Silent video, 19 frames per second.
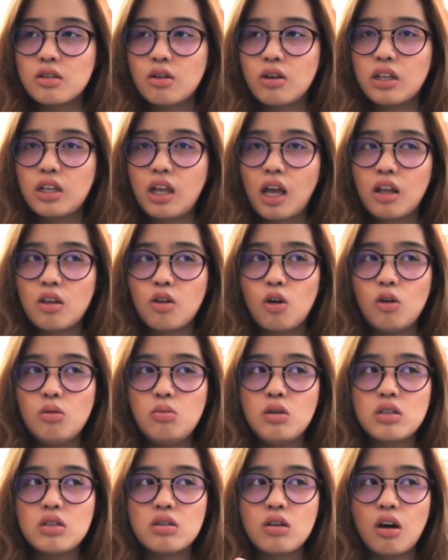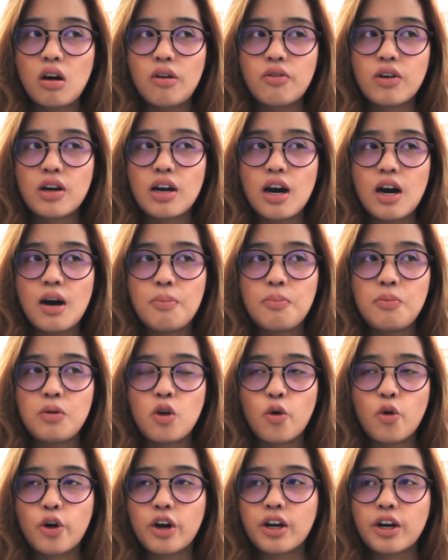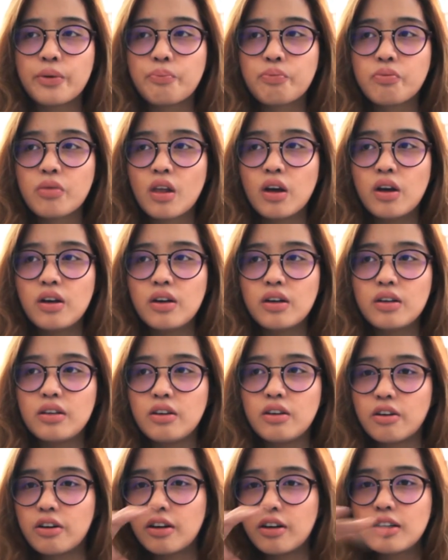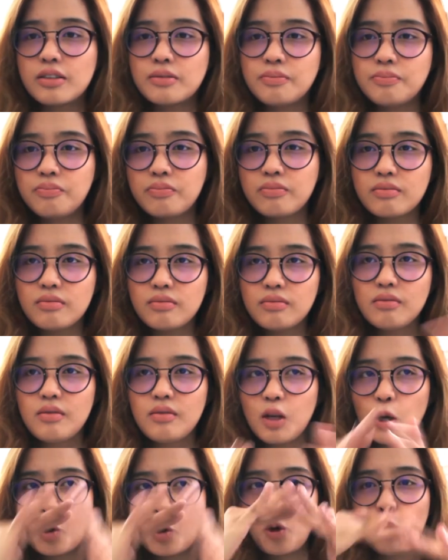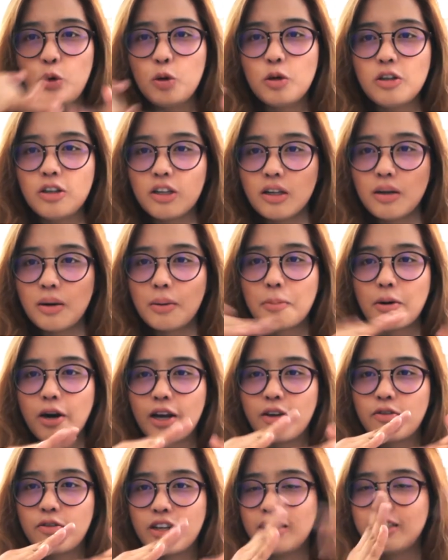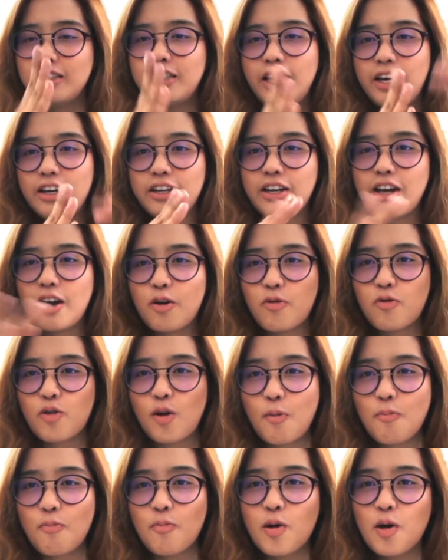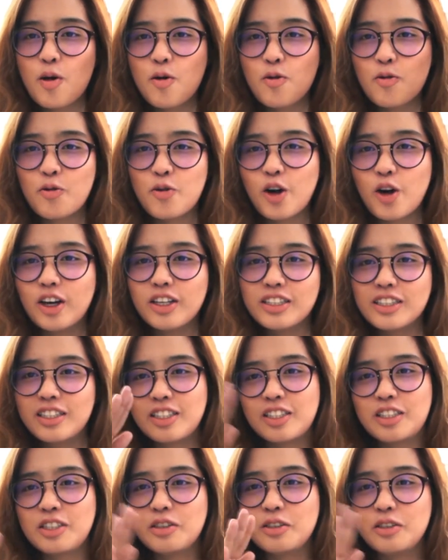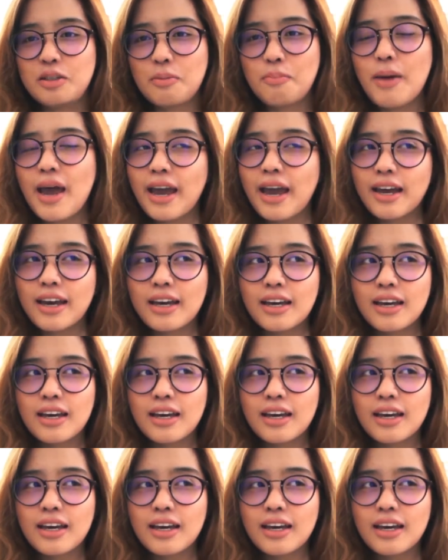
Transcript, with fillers: So it can almost cover up your your whole private area from front to the back.